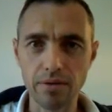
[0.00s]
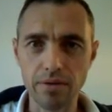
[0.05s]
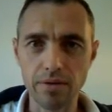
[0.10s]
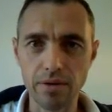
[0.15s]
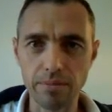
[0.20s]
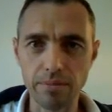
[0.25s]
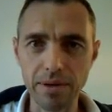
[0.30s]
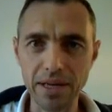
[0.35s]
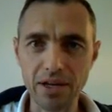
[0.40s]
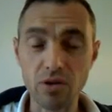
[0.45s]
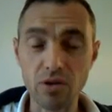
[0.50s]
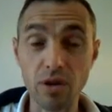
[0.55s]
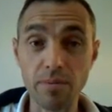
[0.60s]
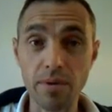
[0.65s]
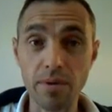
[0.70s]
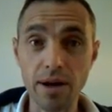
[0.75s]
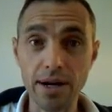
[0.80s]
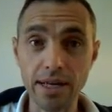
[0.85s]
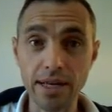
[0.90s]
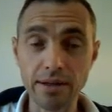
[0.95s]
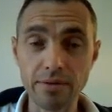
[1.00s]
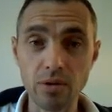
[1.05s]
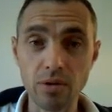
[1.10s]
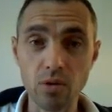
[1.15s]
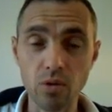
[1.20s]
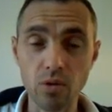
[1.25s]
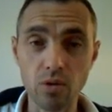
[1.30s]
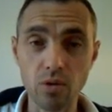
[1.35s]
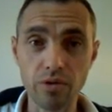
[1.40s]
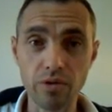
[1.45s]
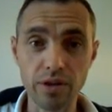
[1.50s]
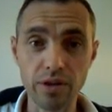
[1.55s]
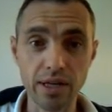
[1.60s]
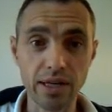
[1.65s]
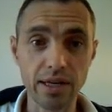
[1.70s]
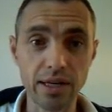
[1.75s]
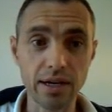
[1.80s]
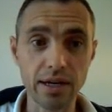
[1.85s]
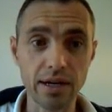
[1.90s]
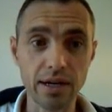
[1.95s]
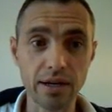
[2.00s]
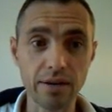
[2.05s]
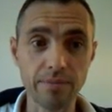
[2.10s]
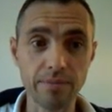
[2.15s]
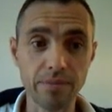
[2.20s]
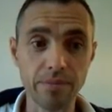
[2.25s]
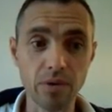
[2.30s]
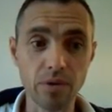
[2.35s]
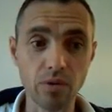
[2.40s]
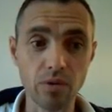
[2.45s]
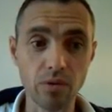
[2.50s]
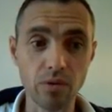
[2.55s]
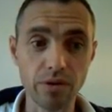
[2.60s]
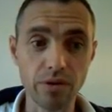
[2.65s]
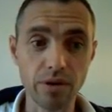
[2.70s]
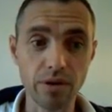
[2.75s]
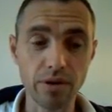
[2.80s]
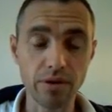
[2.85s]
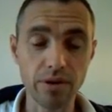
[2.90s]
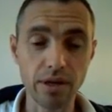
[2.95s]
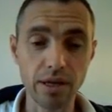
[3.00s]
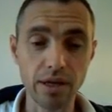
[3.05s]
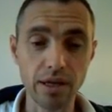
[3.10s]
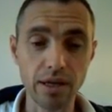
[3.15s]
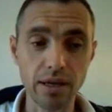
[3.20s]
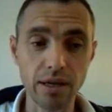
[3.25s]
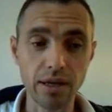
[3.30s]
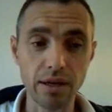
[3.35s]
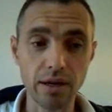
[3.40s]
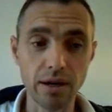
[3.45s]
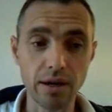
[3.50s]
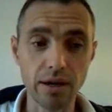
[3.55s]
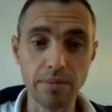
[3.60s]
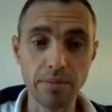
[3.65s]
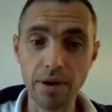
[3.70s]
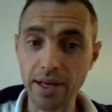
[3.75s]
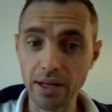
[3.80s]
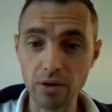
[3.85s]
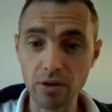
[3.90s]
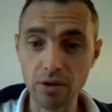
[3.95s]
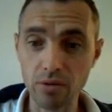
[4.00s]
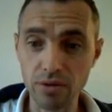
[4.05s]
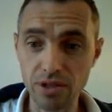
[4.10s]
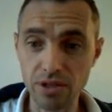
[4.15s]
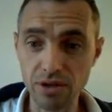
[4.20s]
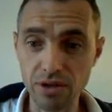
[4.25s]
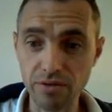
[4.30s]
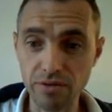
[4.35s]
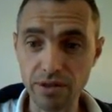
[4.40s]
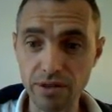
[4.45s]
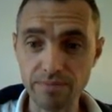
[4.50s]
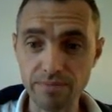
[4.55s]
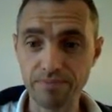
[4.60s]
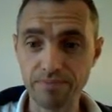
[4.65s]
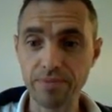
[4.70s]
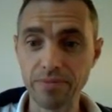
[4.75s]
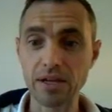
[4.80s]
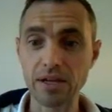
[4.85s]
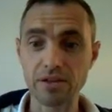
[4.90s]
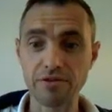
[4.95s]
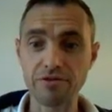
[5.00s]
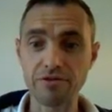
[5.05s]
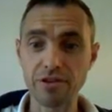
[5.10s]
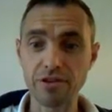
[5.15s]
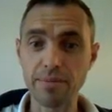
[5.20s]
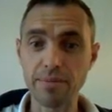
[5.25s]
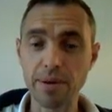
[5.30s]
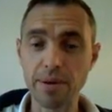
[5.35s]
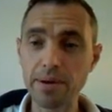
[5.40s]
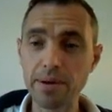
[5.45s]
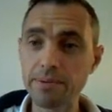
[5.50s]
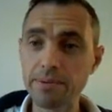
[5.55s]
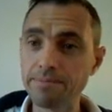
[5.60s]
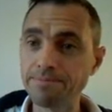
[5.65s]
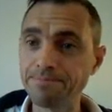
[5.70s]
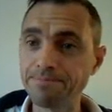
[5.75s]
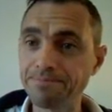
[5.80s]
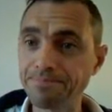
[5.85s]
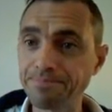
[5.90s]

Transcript: the Bitcoin mining or the, um, or the uh, buying gold and silver as a free member.